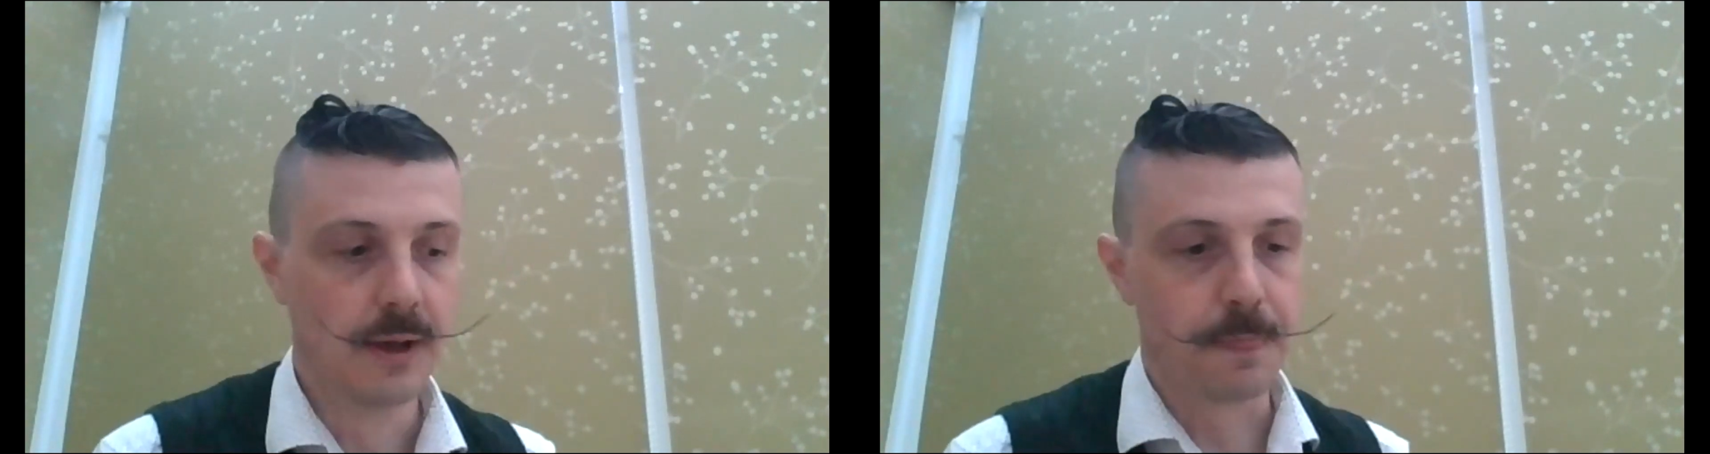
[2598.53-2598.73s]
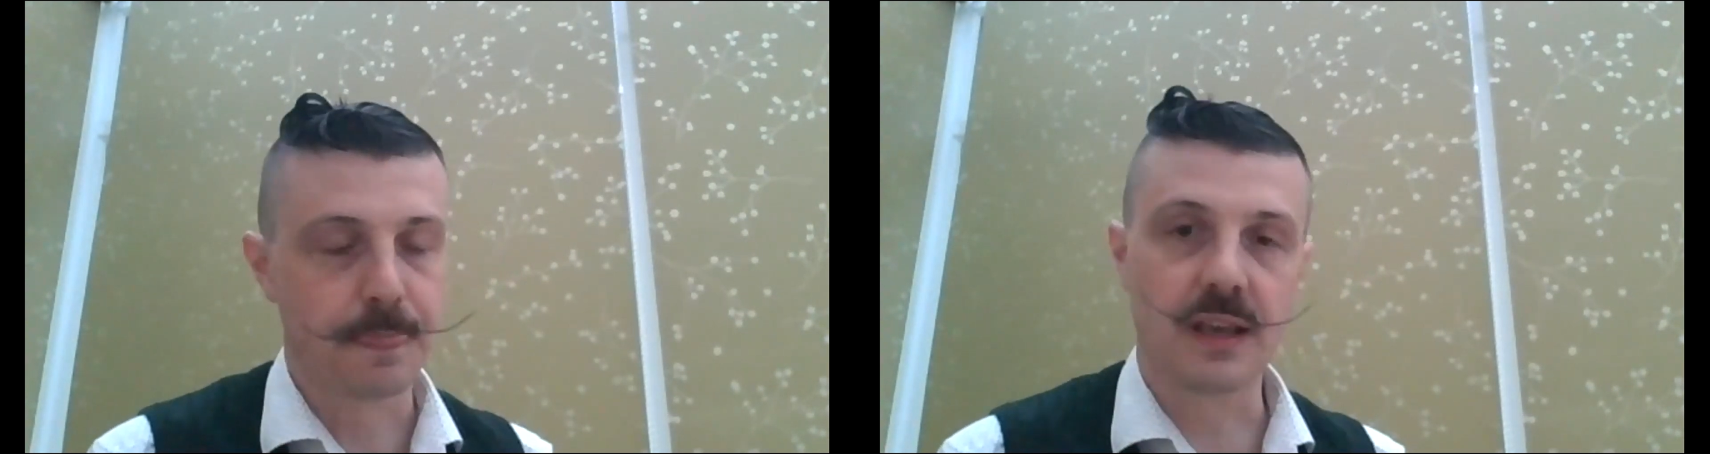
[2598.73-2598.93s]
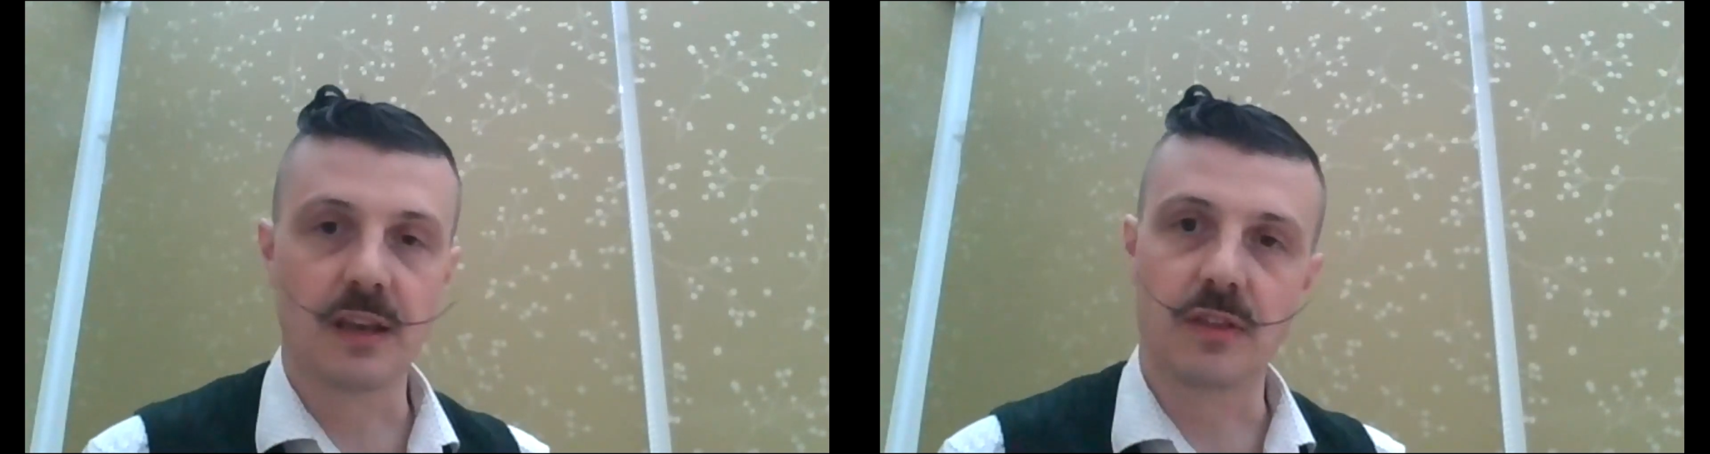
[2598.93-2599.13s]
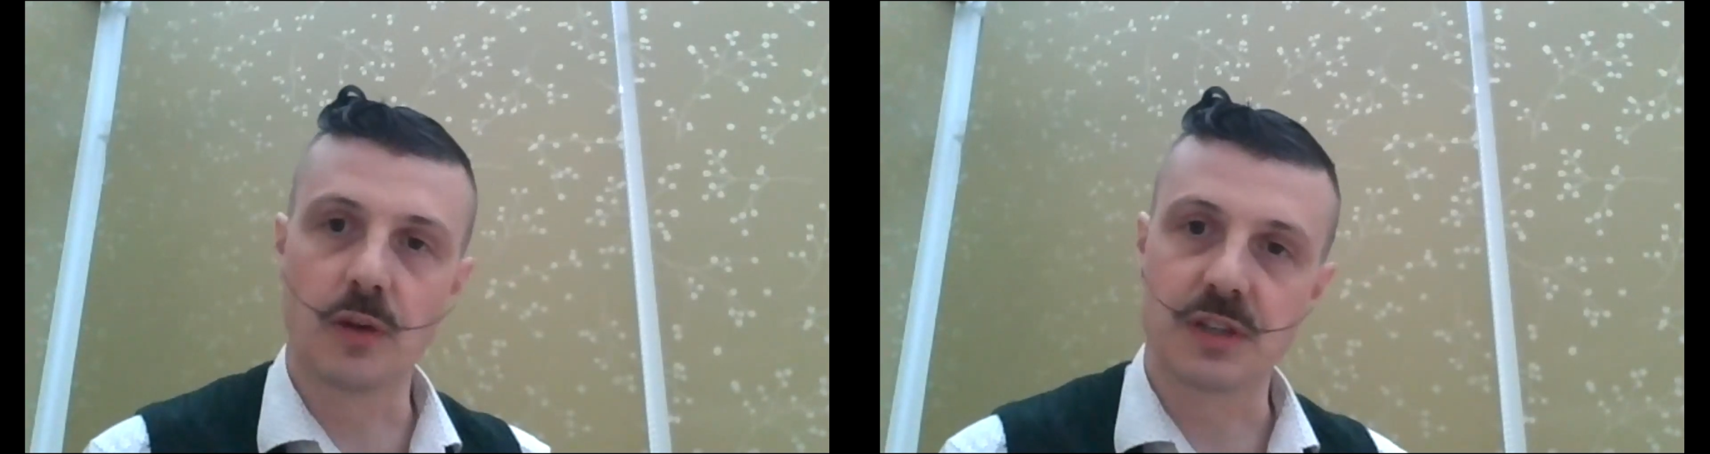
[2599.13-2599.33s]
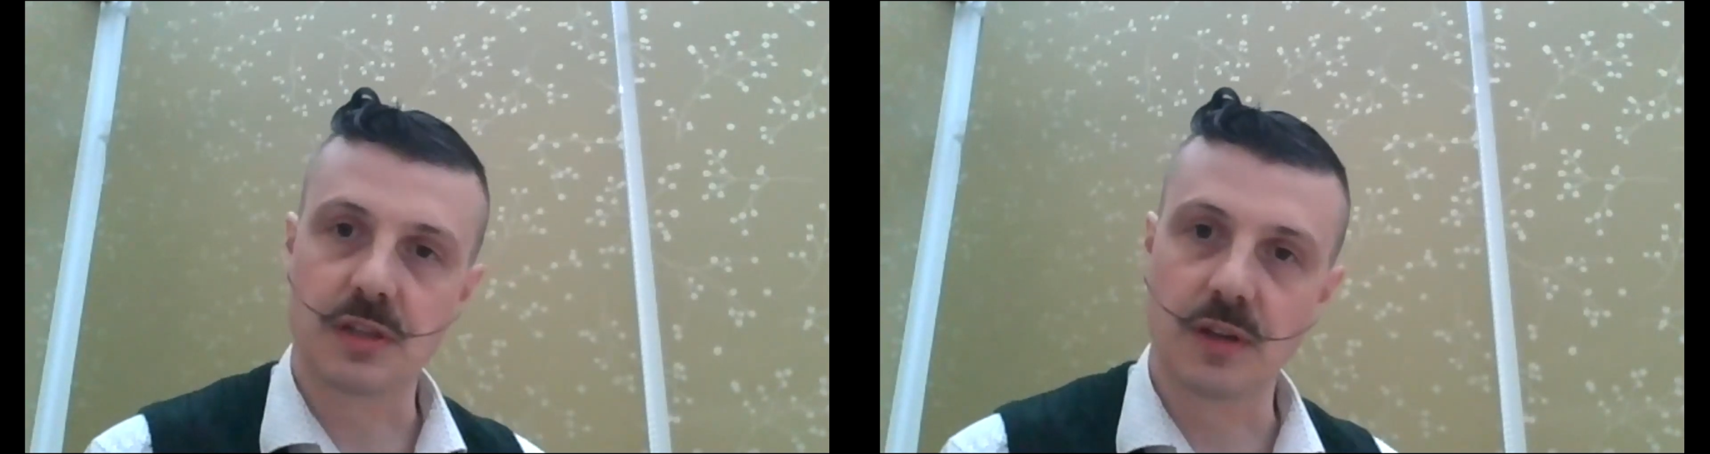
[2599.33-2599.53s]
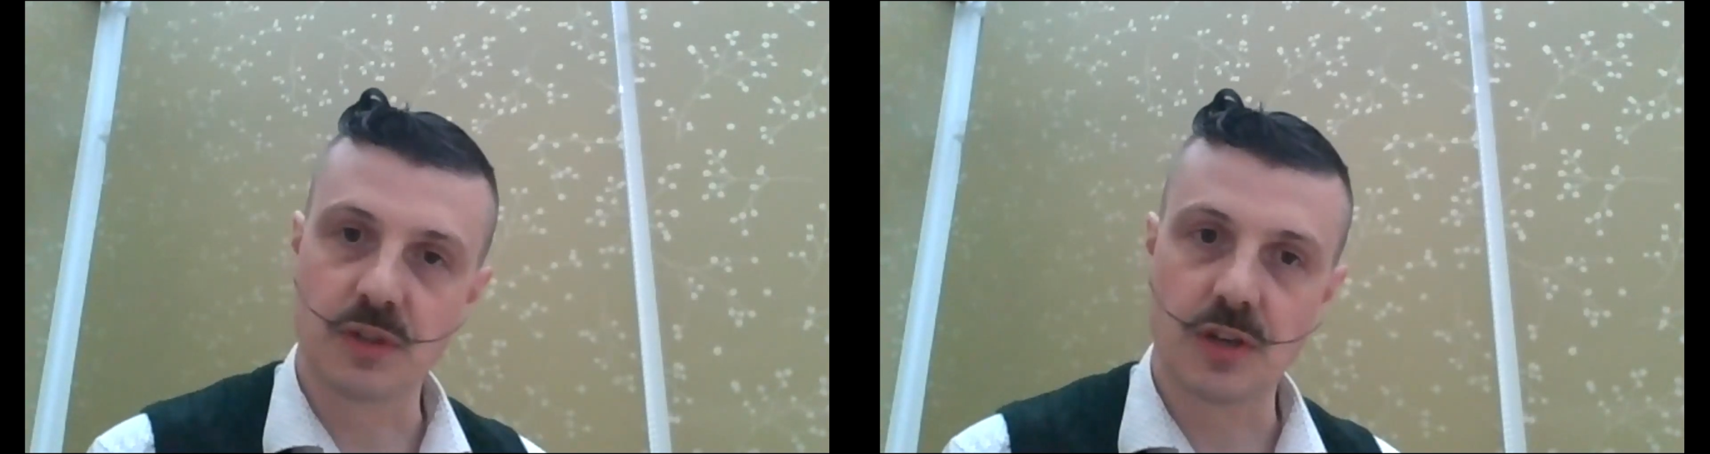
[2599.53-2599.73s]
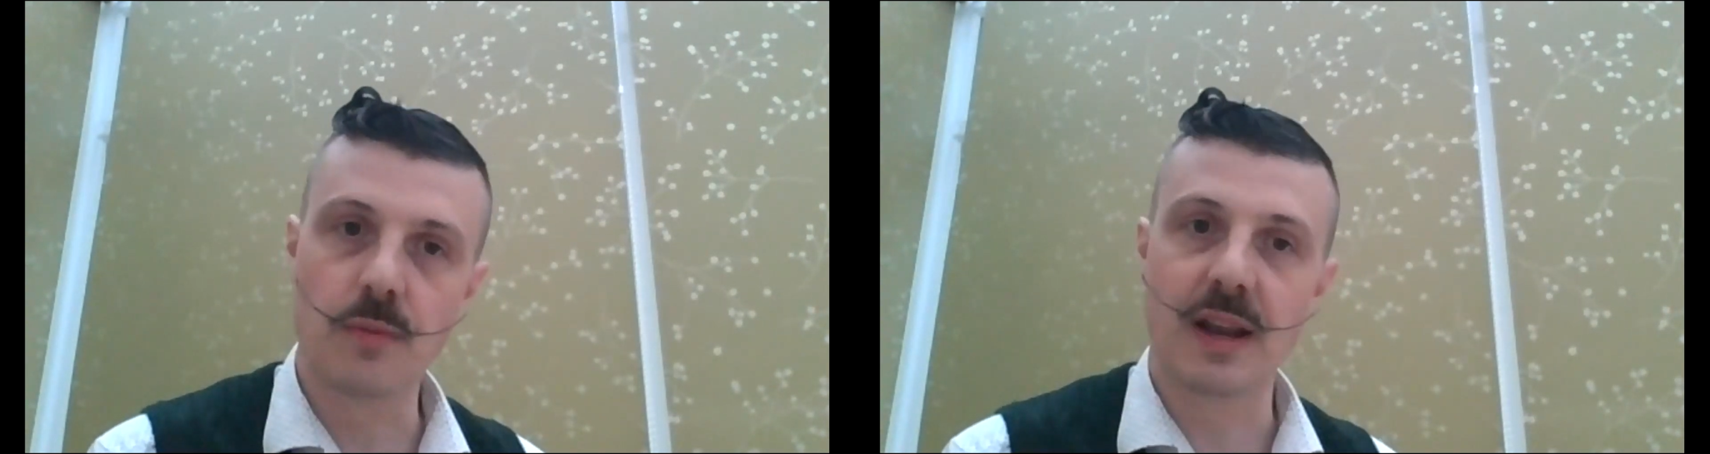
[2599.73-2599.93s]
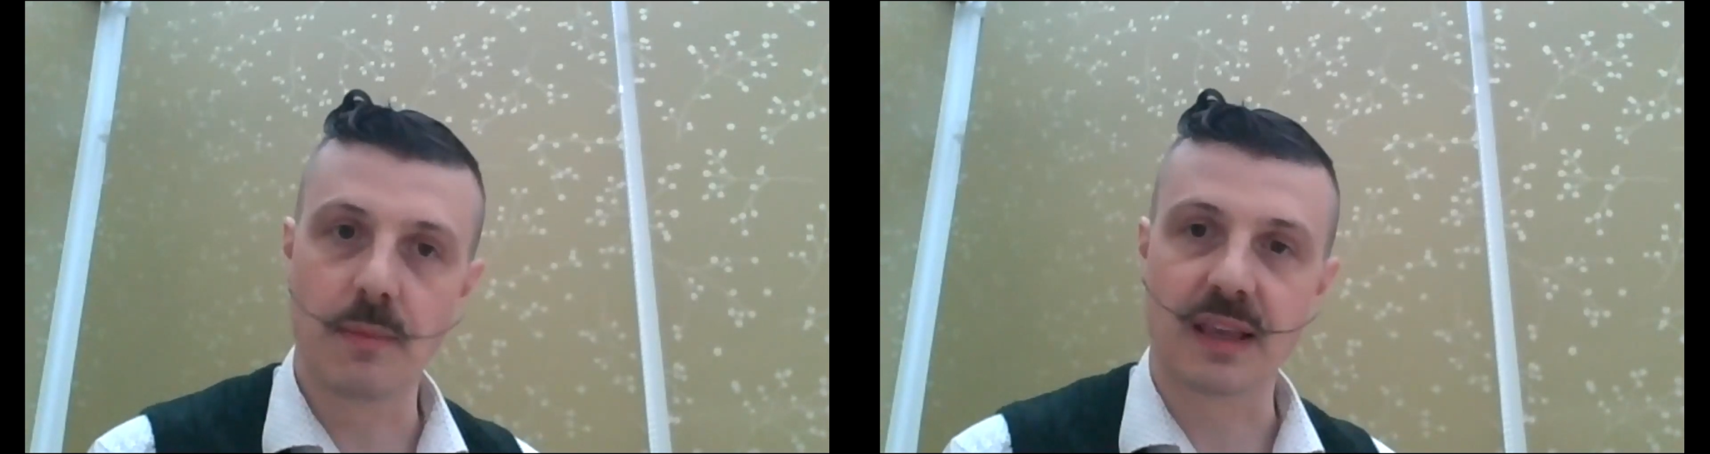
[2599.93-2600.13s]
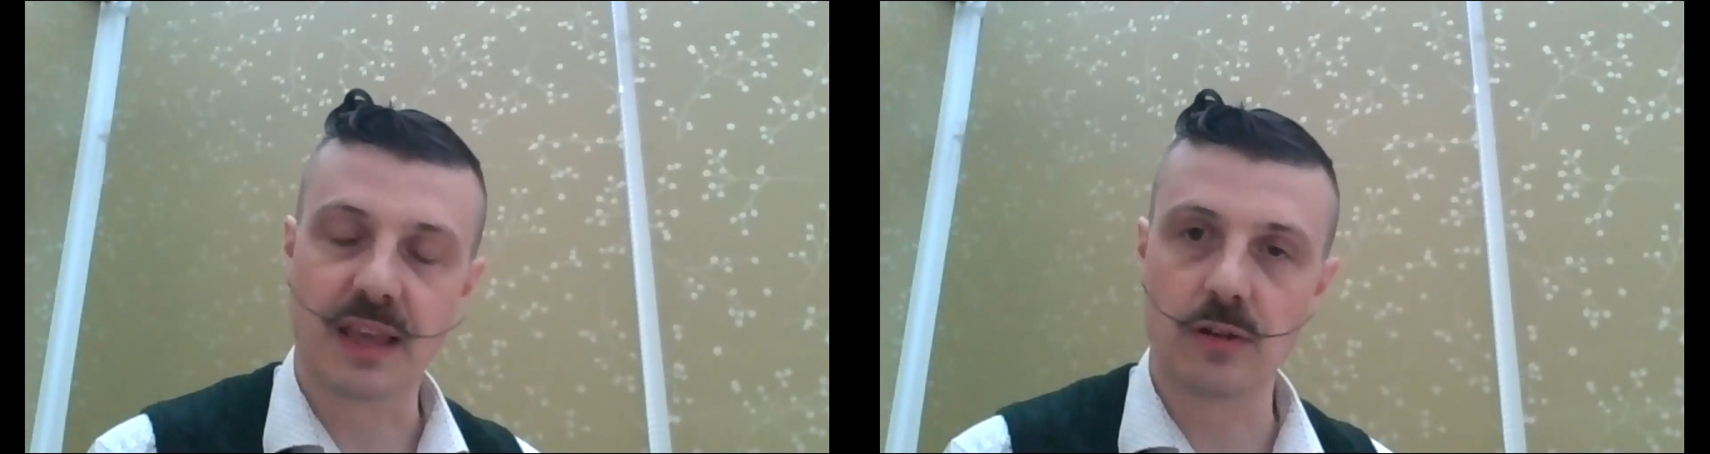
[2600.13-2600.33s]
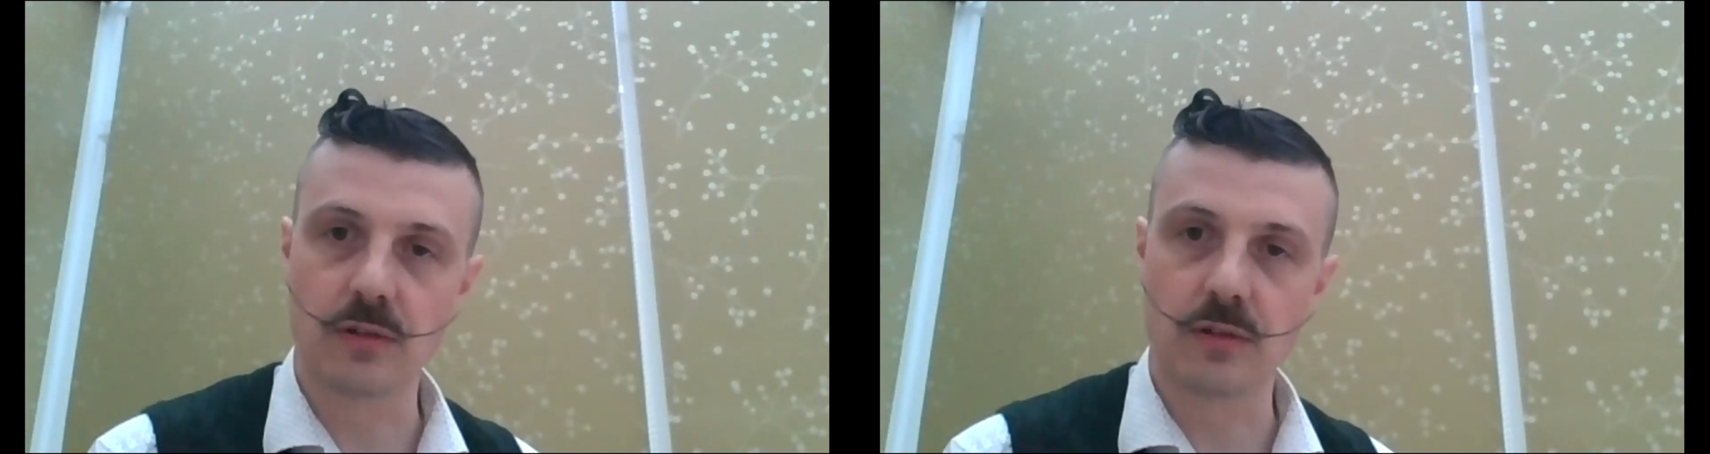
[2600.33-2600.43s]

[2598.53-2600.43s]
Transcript: there were so many men killed,